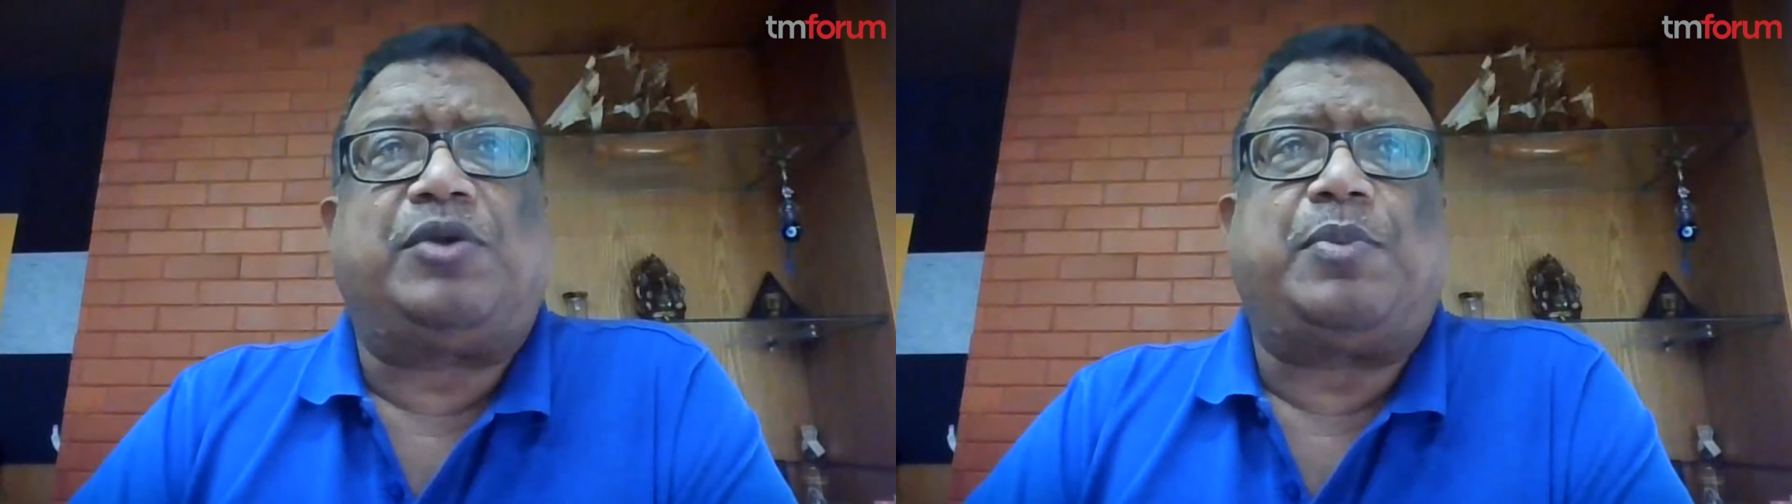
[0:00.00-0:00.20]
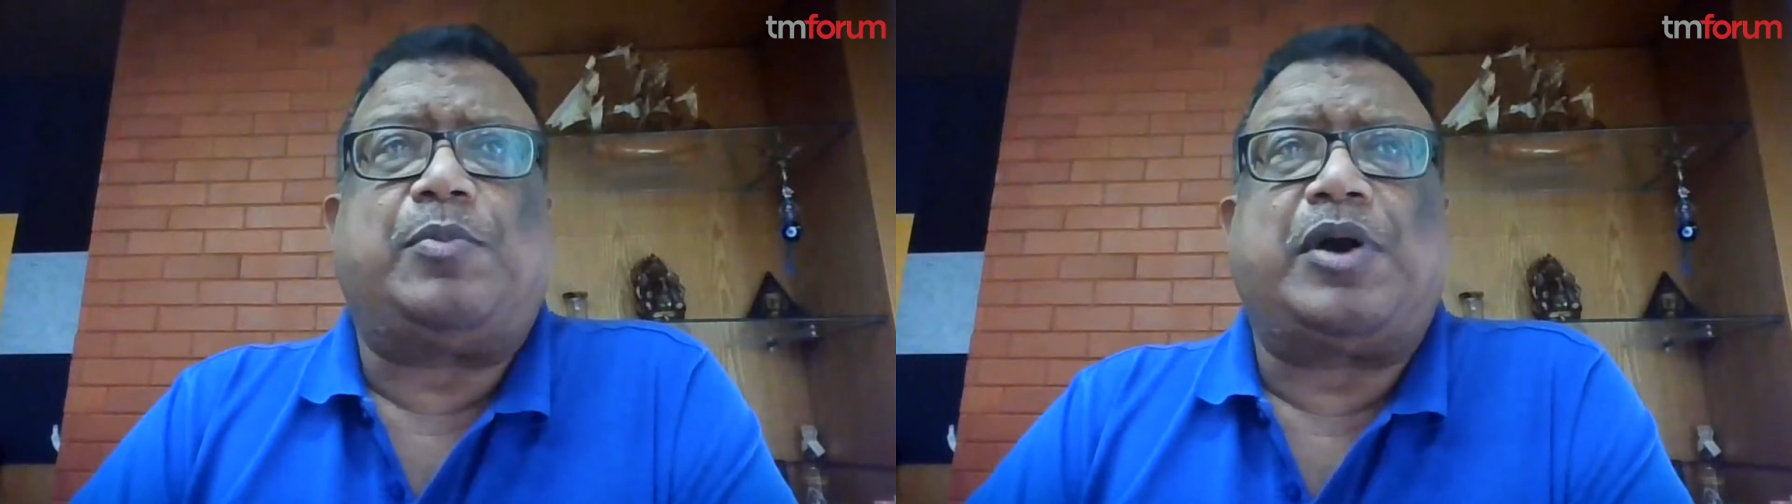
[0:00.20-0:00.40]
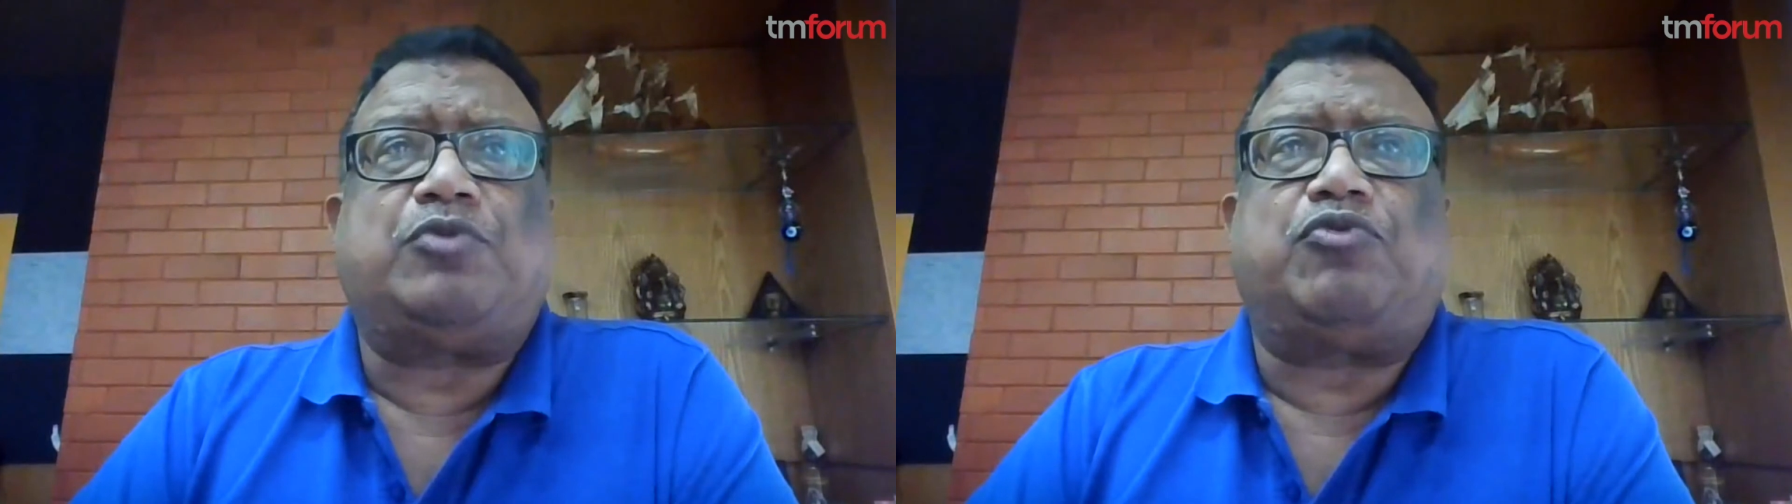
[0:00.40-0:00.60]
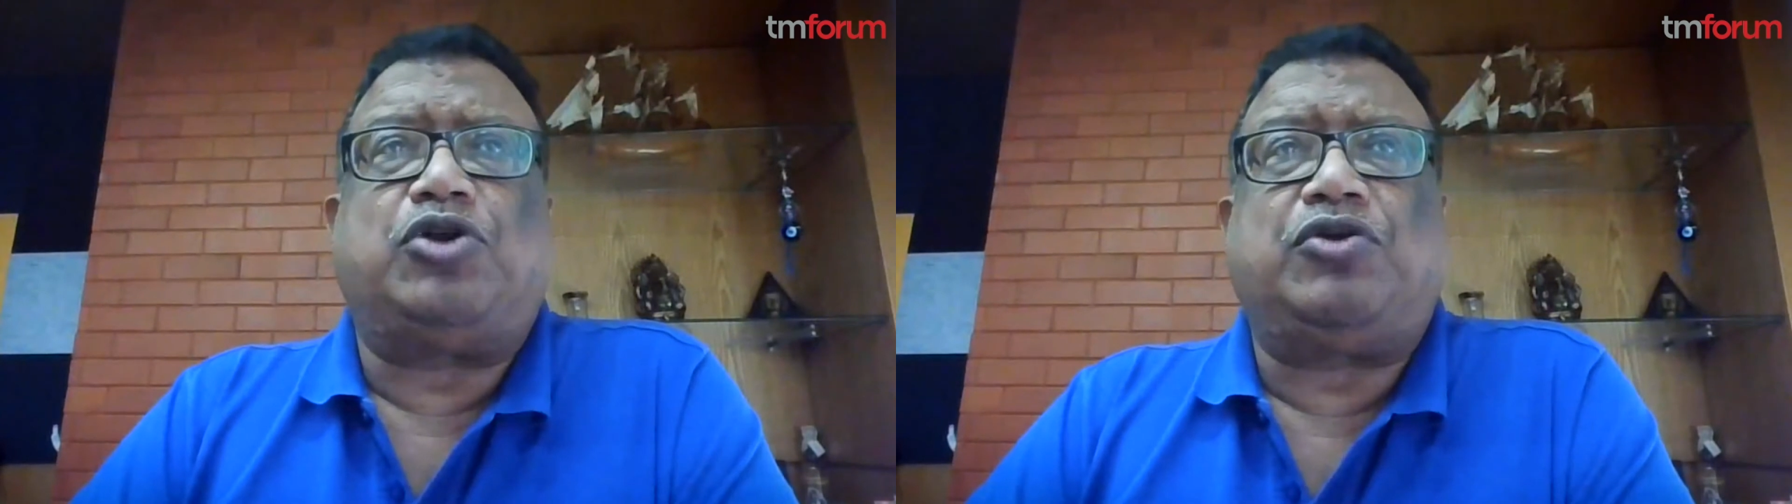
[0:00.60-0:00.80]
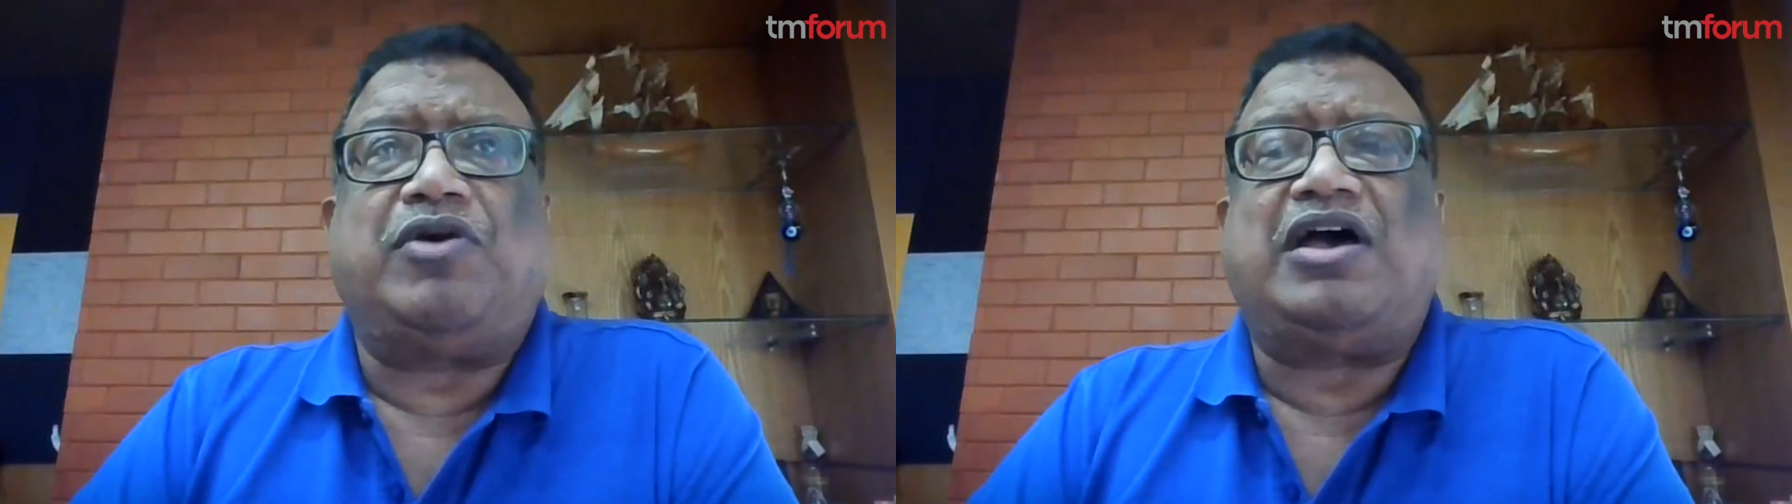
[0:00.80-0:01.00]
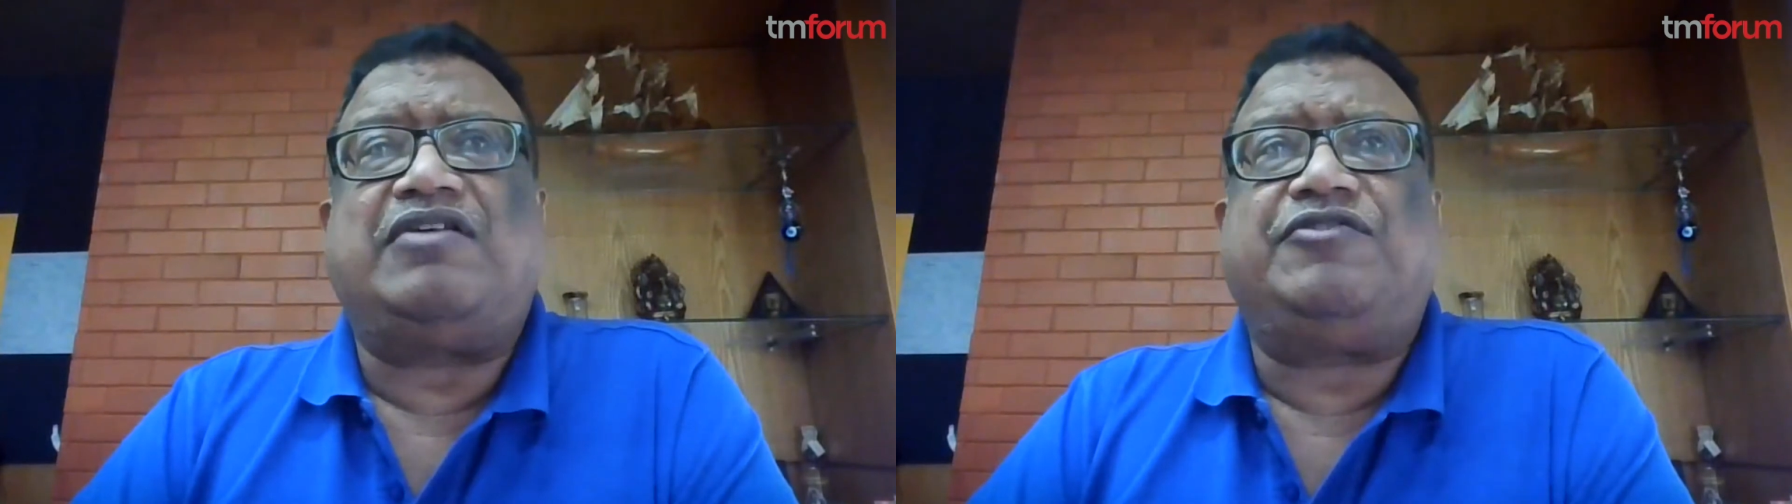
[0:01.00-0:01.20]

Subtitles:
rip apart what you have.